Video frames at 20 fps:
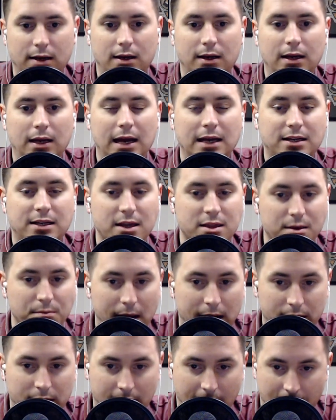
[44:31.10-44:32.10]
It doesn't
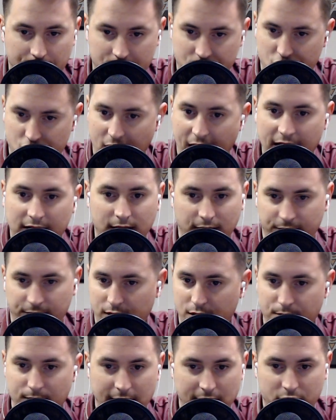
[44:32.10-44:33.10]
matter how attractive
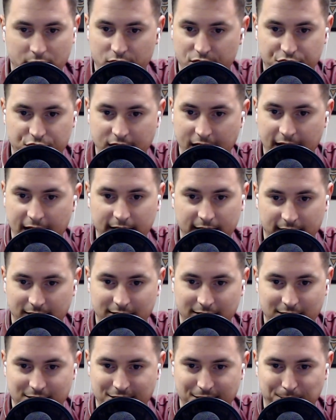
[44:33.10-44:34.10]
you make Christianity
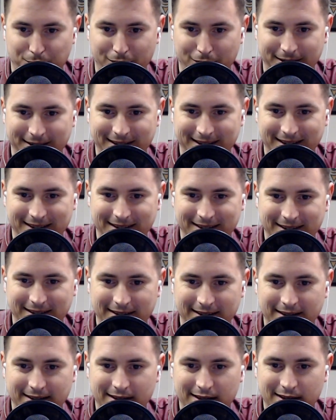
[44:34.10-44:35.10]
to someone,
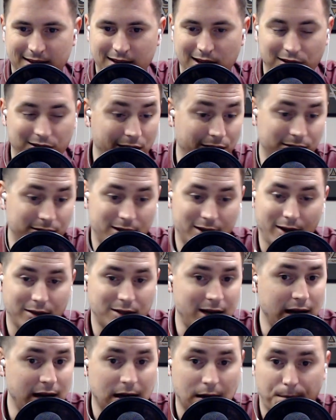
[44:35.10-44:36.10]
they'll, they'll, they'll
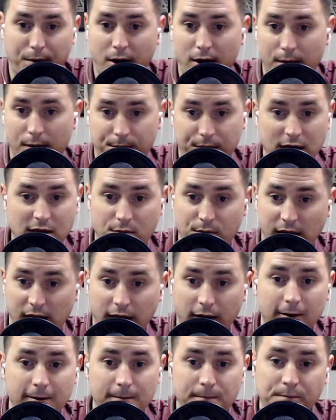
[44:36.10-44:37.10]
take it apart
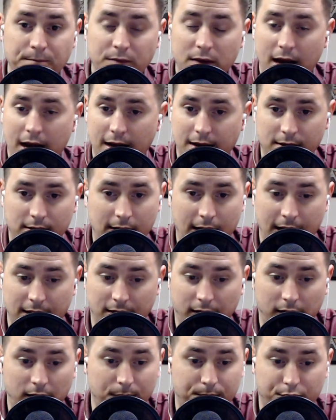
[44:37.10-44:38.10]
piecemeal and and
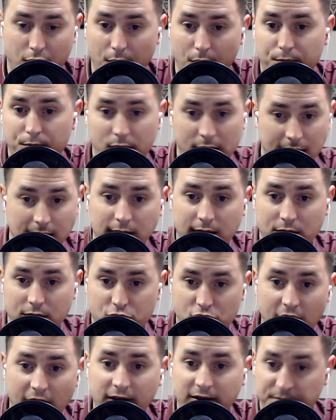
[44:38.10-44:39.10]
they'll appropriate the
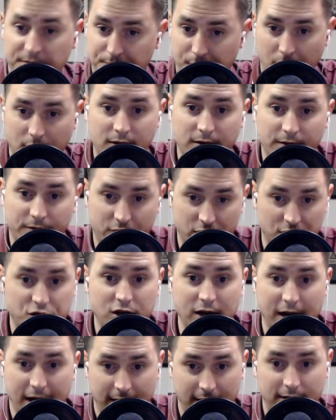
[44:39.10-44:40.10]
attractive parts of
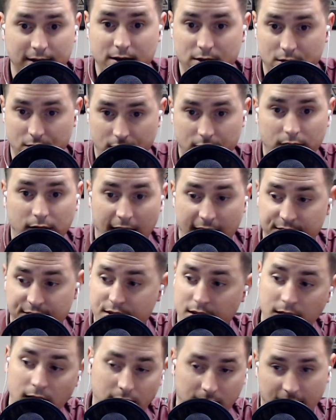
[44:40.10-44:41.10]
Christianity to their lives,
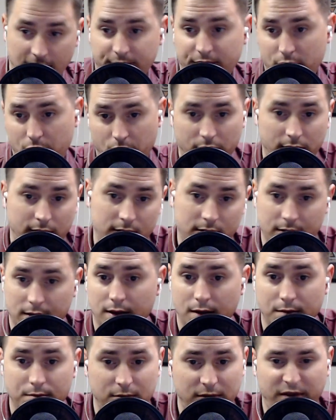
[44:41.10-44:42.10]
and they'll live according to
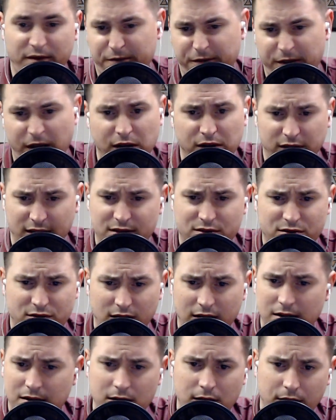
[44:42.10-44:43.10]
them fairly
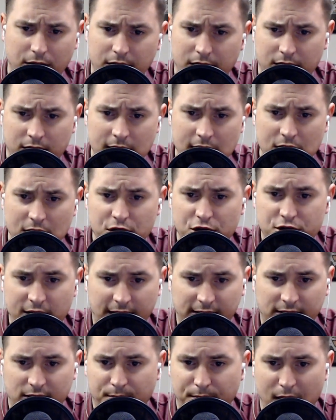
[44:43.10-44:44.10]
certain, you know,
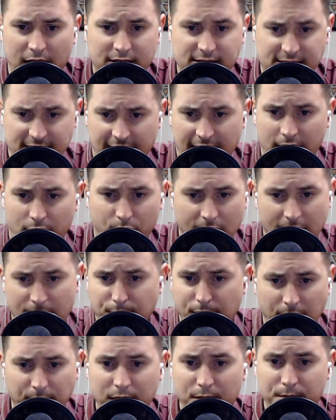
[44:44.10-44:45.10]
check the box kind of way
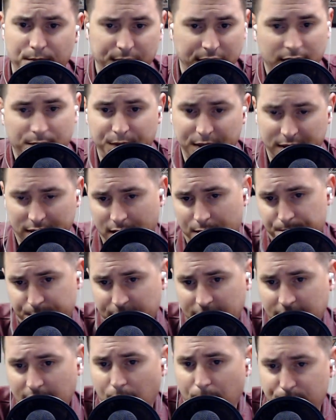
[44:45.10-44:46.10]
maybe, but but they'll,
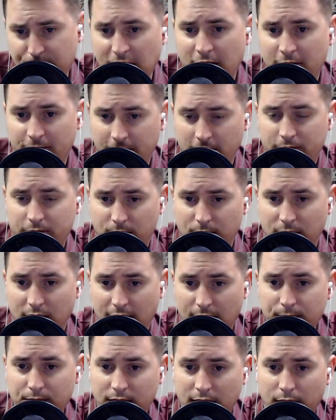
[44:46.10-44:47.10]
but they'll benefit from them.